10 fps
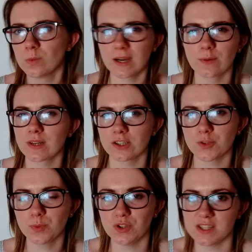why would I
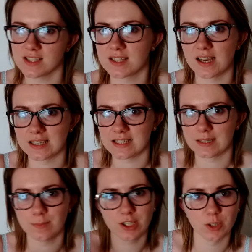just put this aside
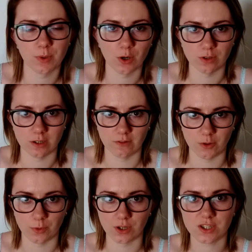and pick up a whole load of
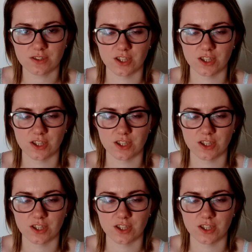other books?